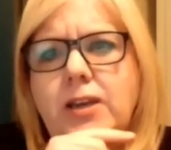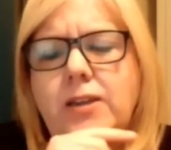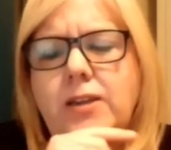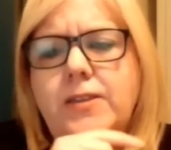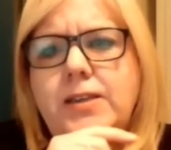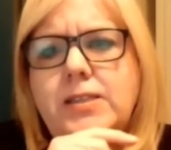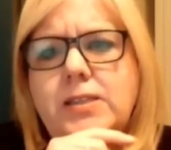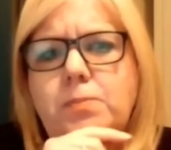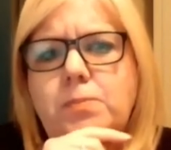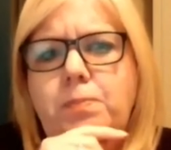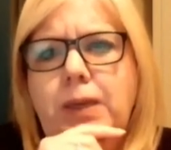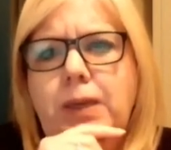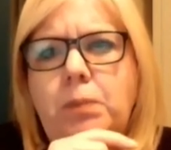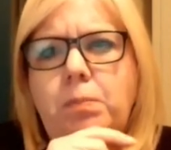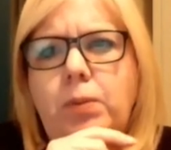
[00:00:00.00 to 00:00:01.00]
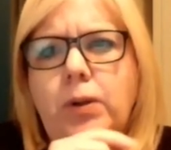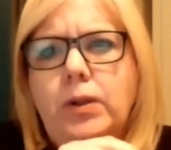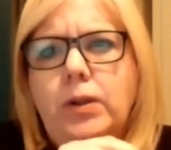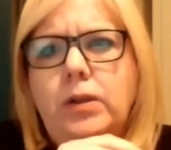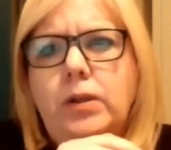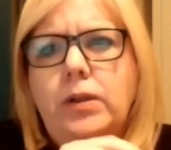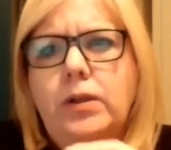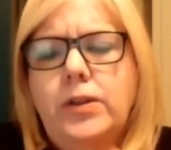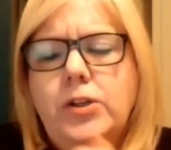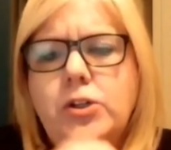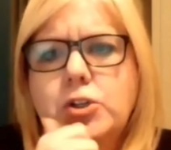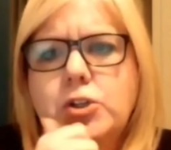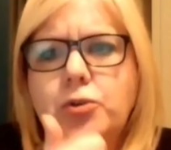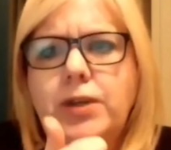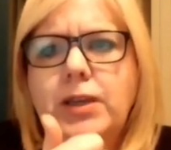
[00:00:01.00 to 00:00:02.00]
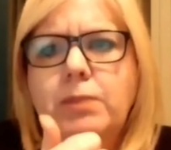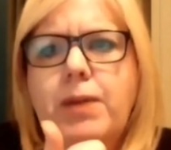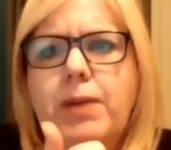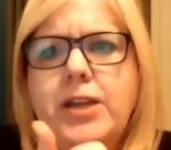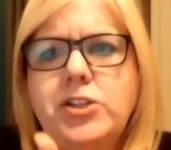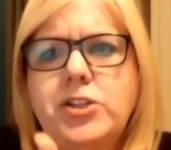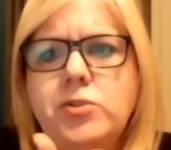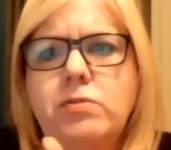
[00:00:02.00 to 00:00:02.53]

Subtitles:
these are people that treat patients